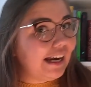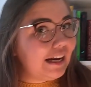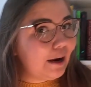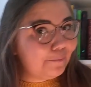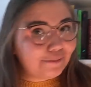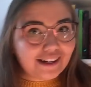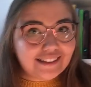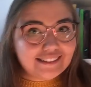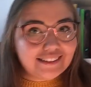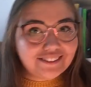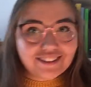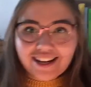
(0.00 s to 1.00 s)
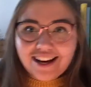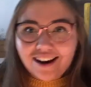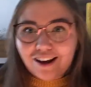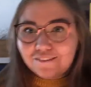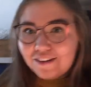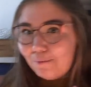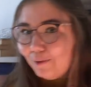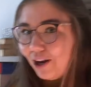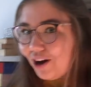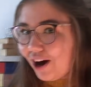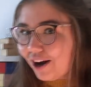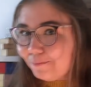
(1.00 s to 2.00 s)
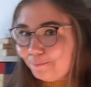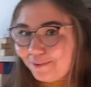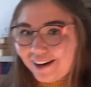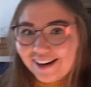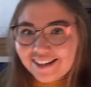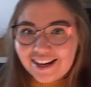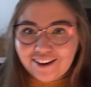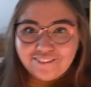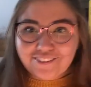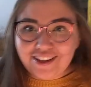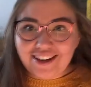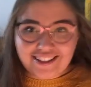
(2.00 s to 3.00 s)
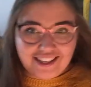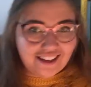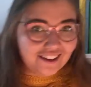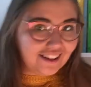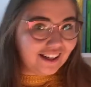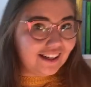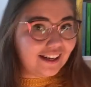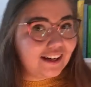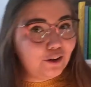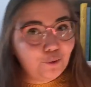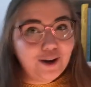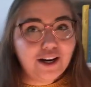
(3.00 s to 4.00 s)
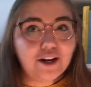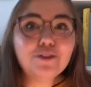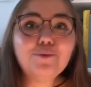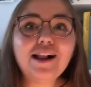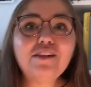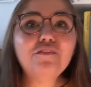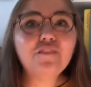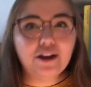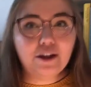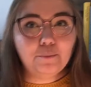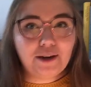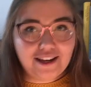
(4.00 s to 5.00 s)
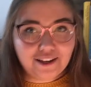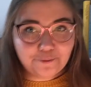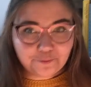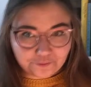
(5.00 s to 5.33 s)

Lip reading: They're brand new and I love them a lot, but I feel like they look a little weird while filming.